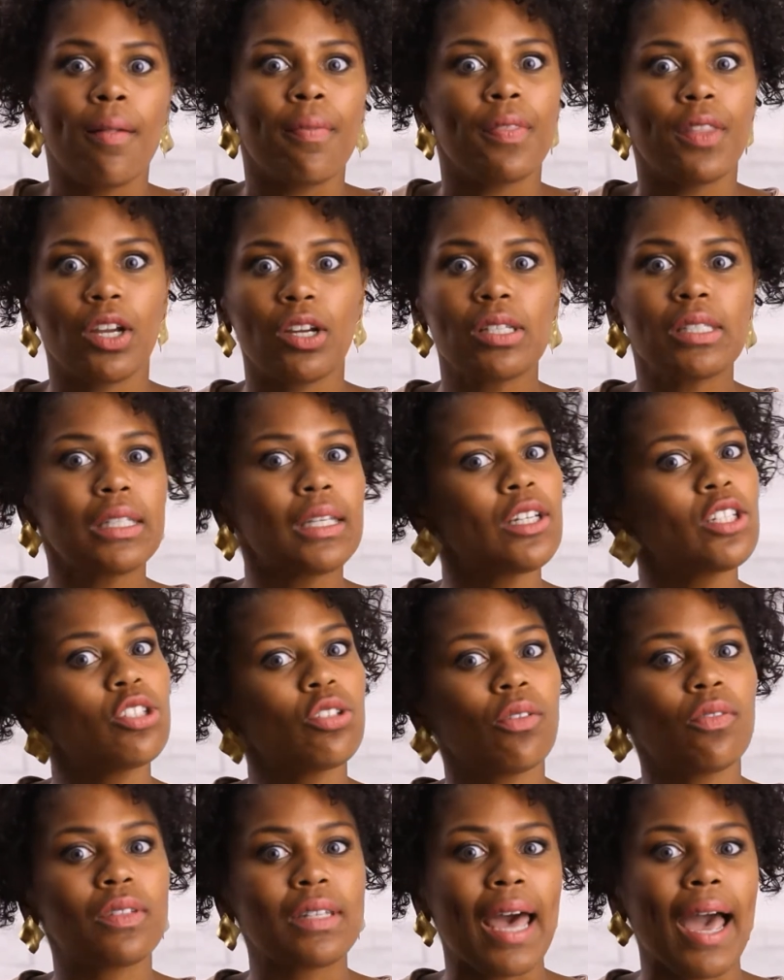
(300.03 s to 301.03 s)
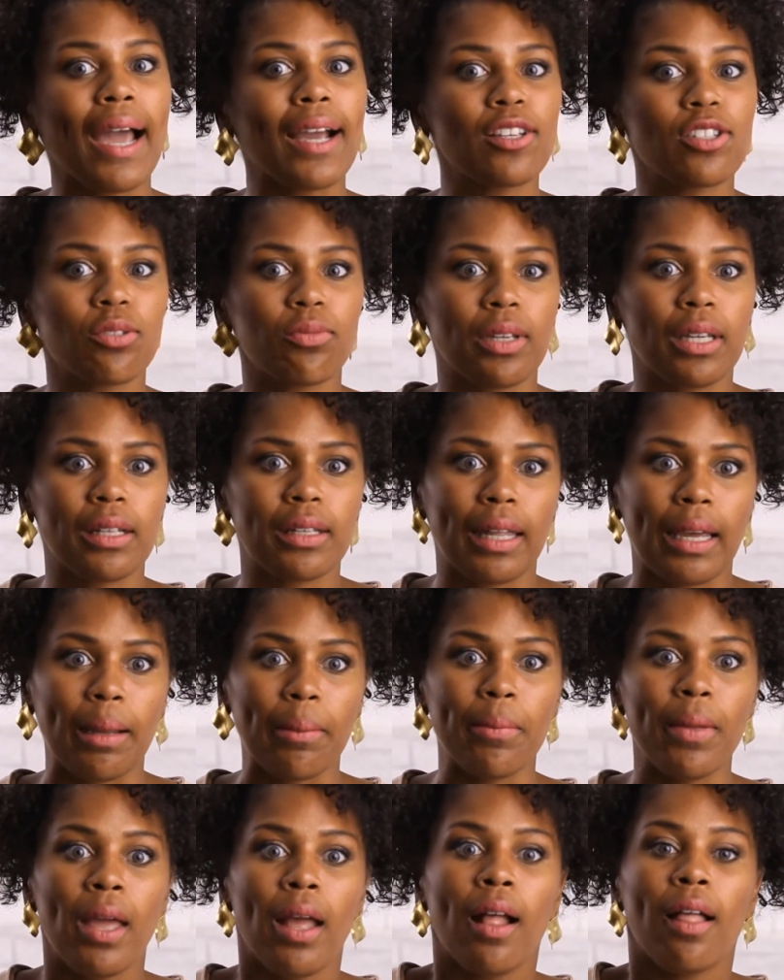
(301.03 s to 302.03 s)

There's the issue of tax reclaim.